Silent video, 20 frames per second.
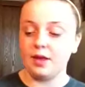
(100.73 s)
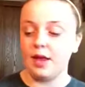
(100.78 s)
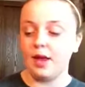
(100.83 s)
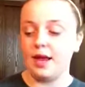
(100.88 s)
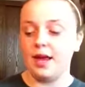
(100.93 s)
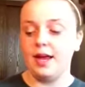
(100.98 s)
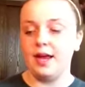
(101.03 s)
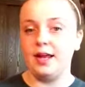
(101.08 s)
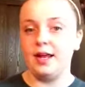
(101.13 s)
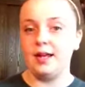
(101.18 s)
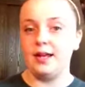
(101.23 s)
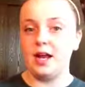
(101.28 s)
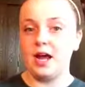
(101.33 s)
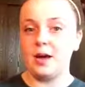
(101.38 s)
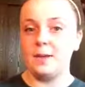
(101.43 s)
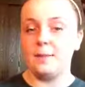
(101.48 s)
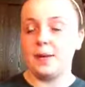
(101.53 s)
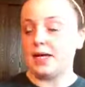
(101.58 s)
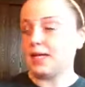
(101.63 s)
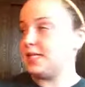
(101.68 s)
and
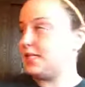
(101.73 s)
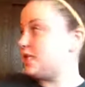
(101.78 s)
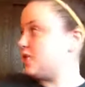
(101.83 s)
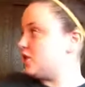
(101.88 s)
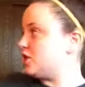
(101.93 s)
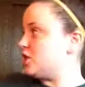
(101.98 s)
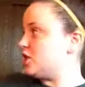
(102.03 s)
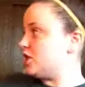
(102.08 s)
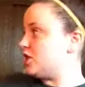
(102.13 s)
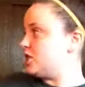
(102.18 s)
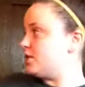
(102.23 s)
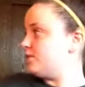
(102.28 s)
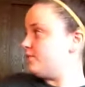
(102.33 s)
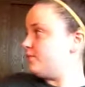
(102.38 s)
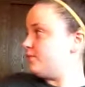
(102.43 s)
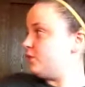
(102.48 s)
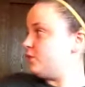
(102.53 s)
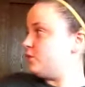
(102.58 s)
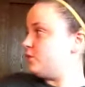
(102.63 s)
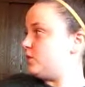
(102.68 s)
my sister.
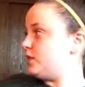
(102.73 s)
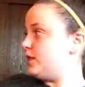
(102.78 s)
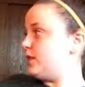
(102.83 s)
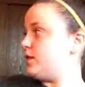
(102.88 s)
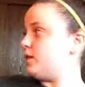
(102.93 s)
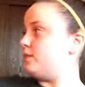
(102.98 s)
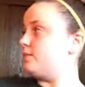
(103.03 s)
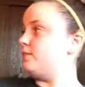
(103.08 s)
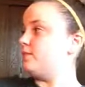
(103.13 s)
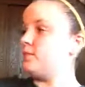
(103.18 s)
You see her?